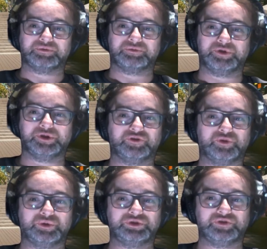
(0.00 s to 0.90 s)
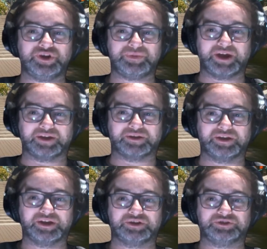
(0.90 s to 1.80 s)
we'll look forward to your feedback.
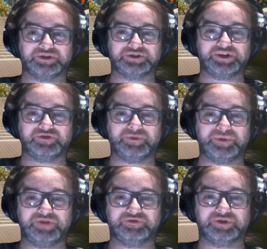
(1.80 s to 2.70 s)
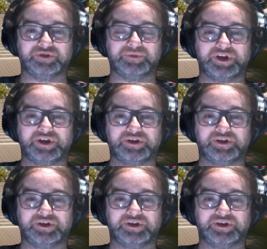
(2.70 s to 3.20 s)
So that's it for me from uh,